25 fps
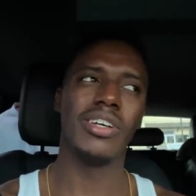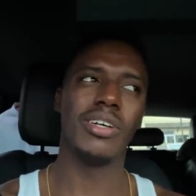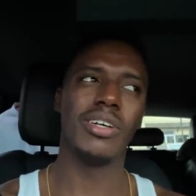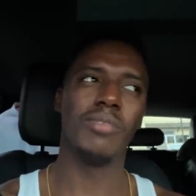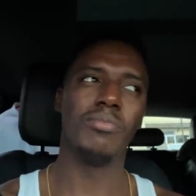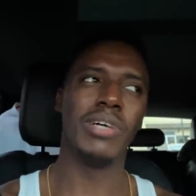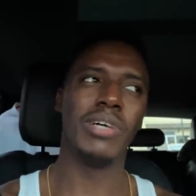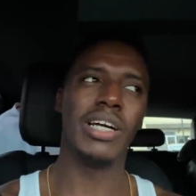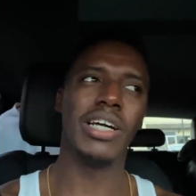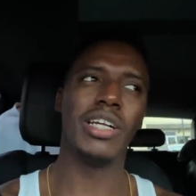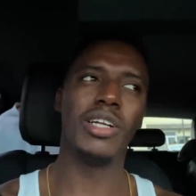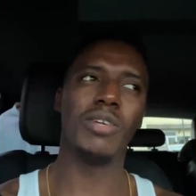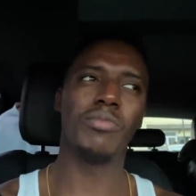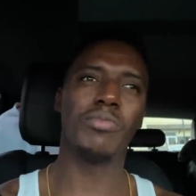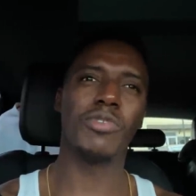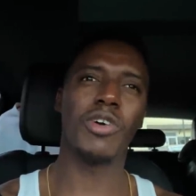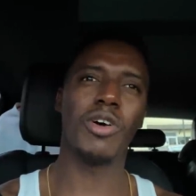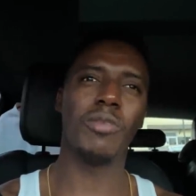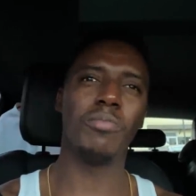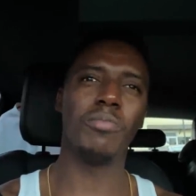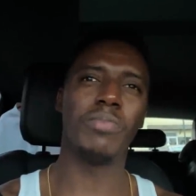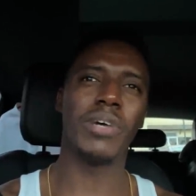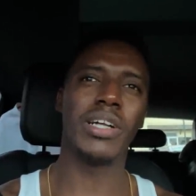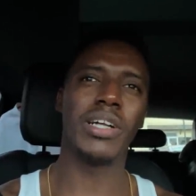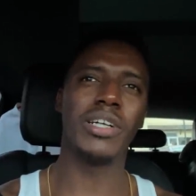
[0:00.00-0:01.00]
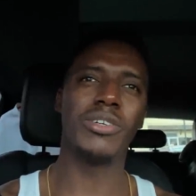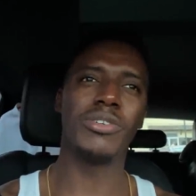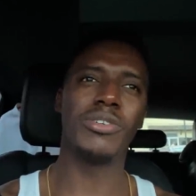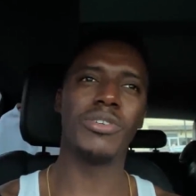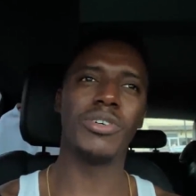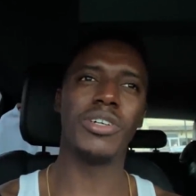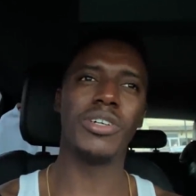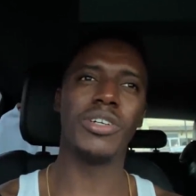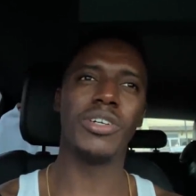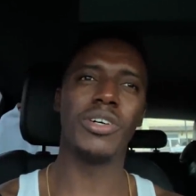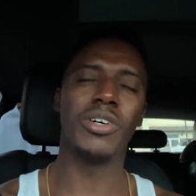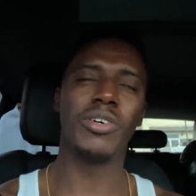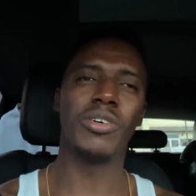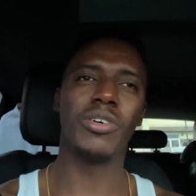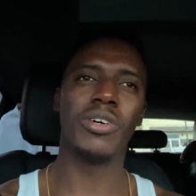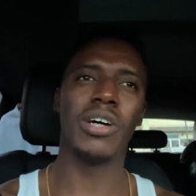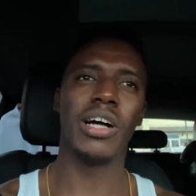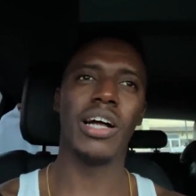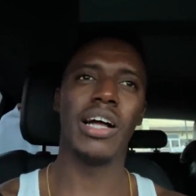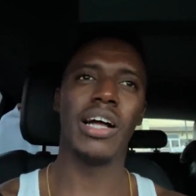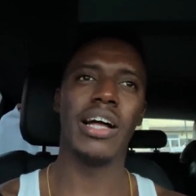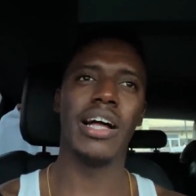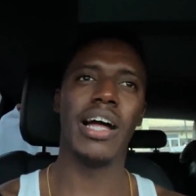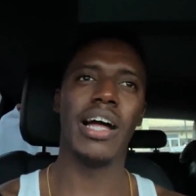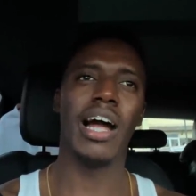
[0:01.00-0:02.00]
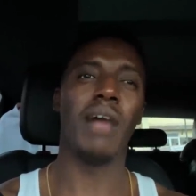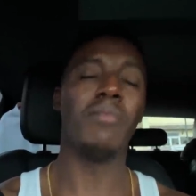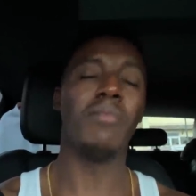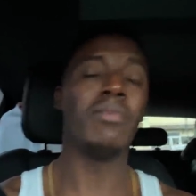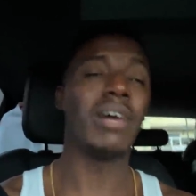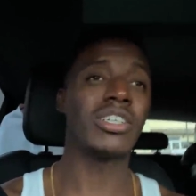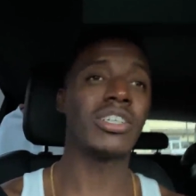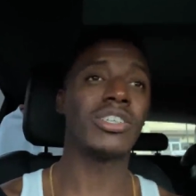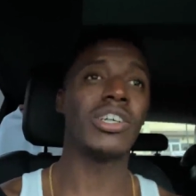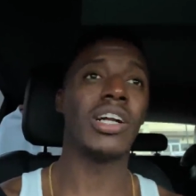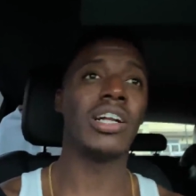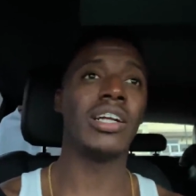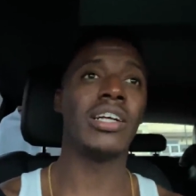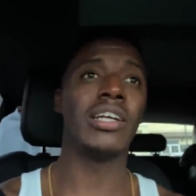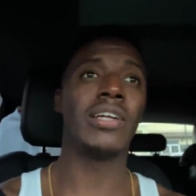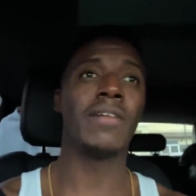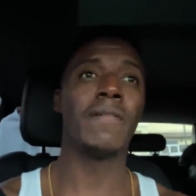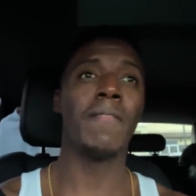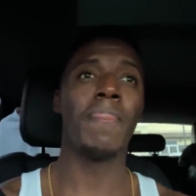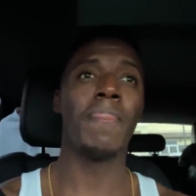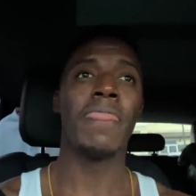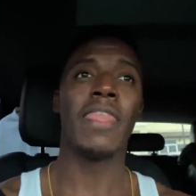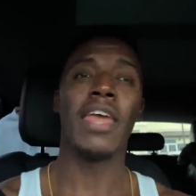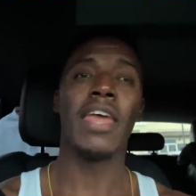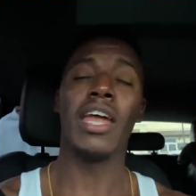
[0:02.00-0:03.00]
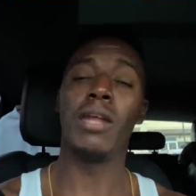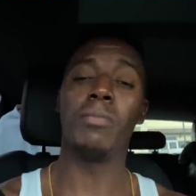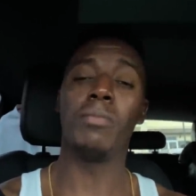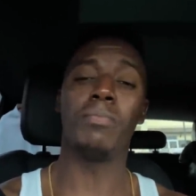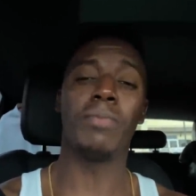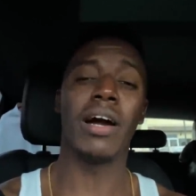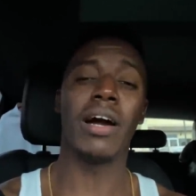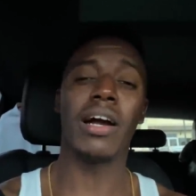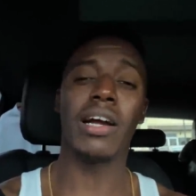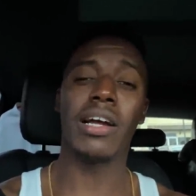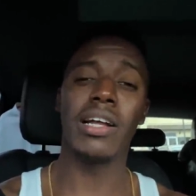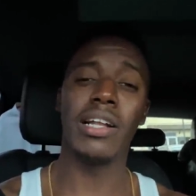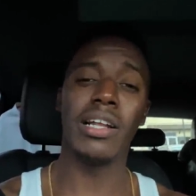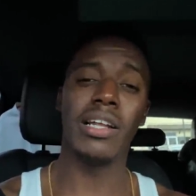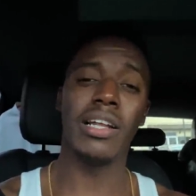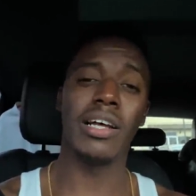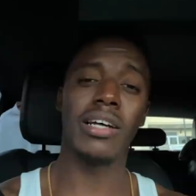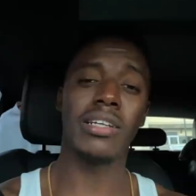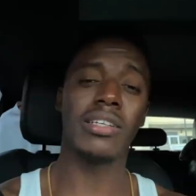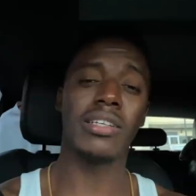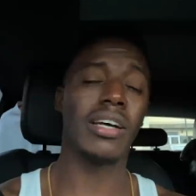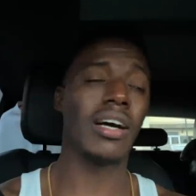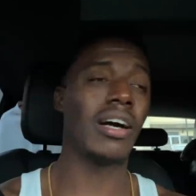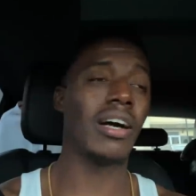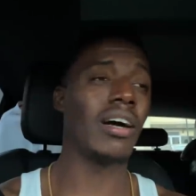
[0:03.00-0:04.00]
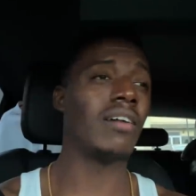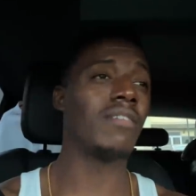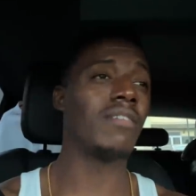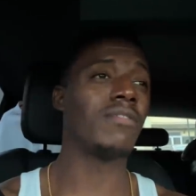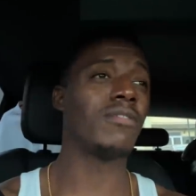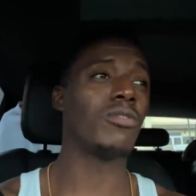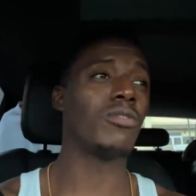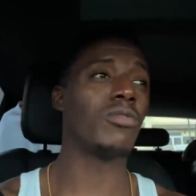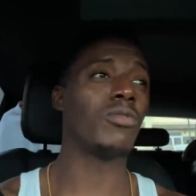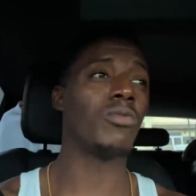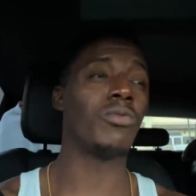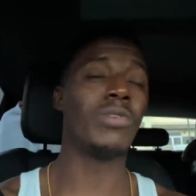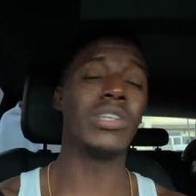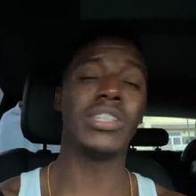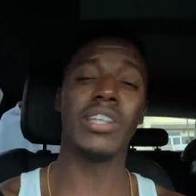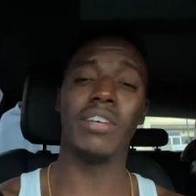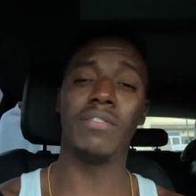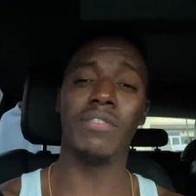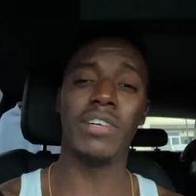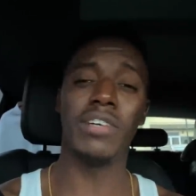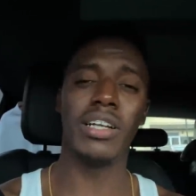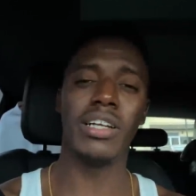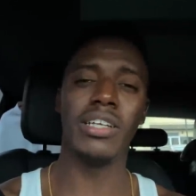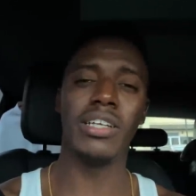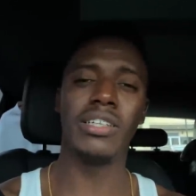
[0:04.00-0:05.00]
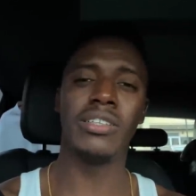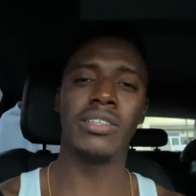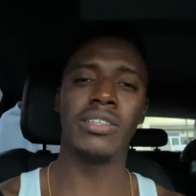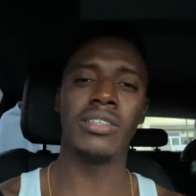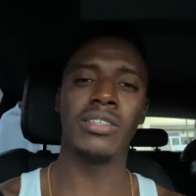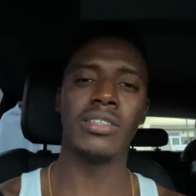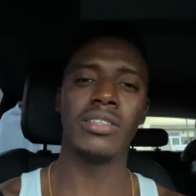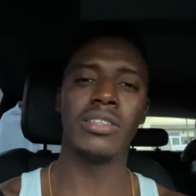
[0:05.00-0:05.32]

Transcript: I end up come on the road now. I'm actually in the parking lot of Whitter Village.